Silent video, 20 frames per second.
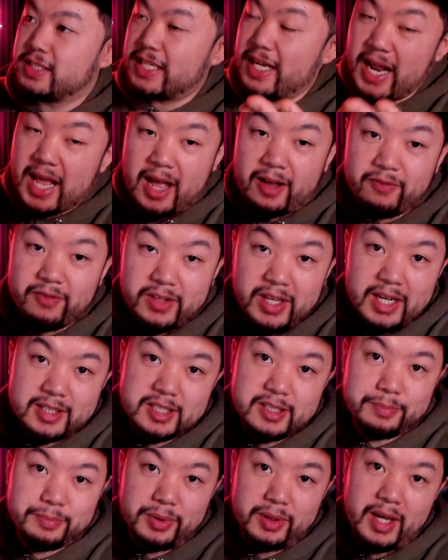that have yet
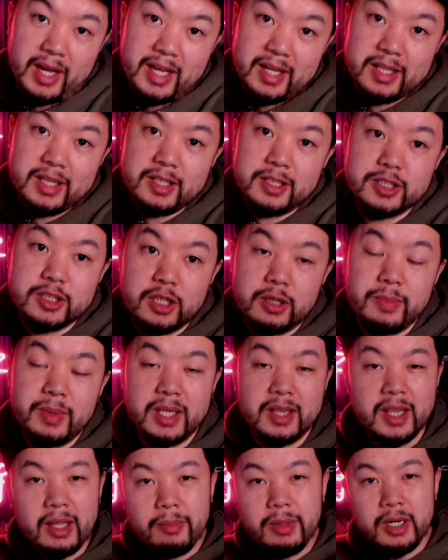to play in this
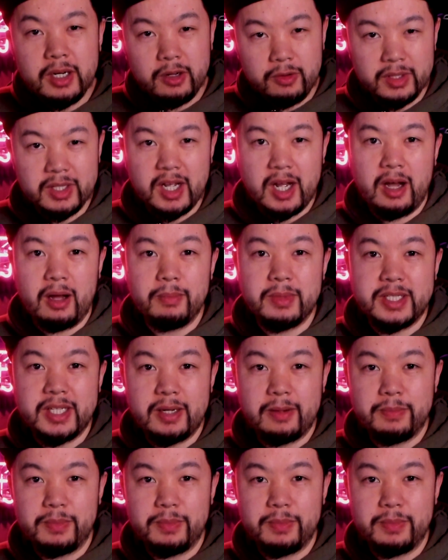tournament, let me know in the comment down